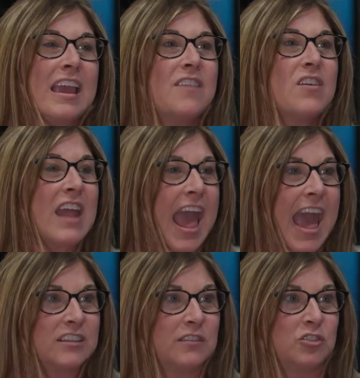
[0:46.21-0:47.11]
even
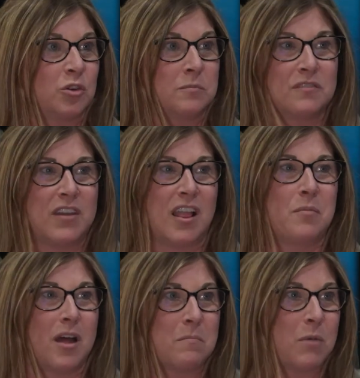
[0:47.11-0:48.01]
active trims available
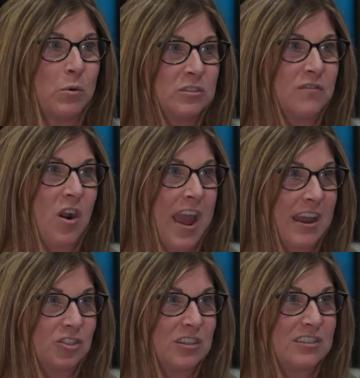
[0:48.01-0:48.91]
on most of our
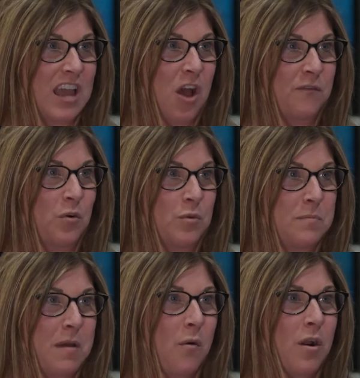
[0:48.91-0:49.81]
engines now for
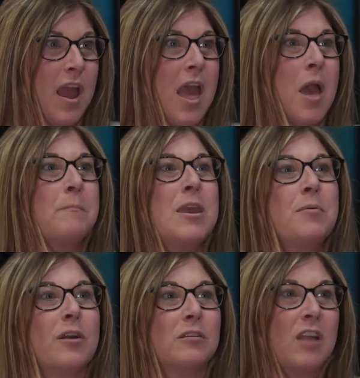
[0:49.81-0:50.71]
repower,
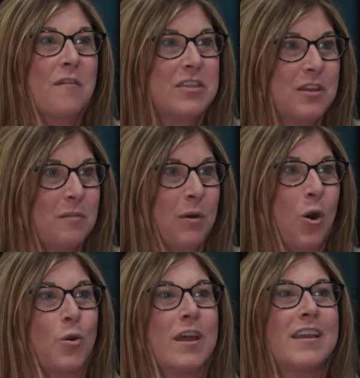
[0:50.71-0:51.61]
people are loving their
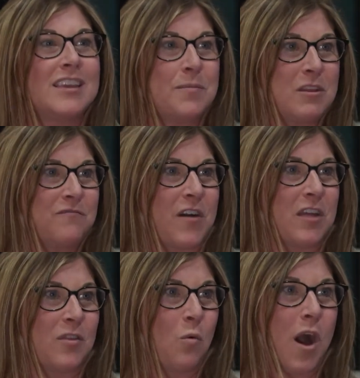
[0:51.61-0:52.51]
boat, keeping fun
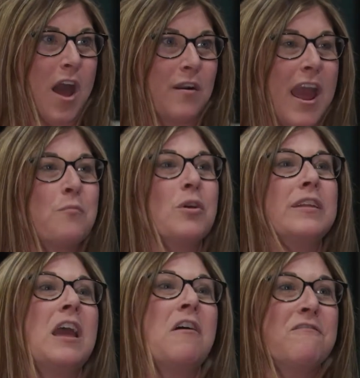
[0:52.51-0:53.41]
on the water, and
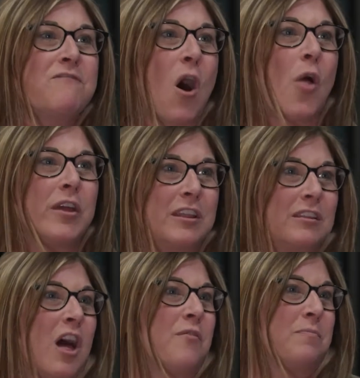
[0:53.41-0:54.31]
really falling in
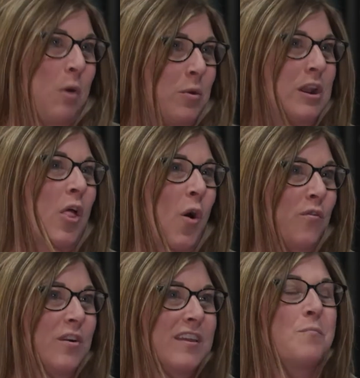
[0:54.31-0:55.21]
love with boating all
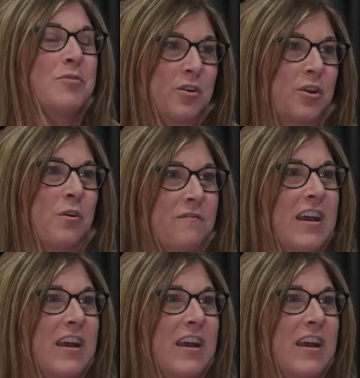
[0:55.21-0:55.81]
over again with their current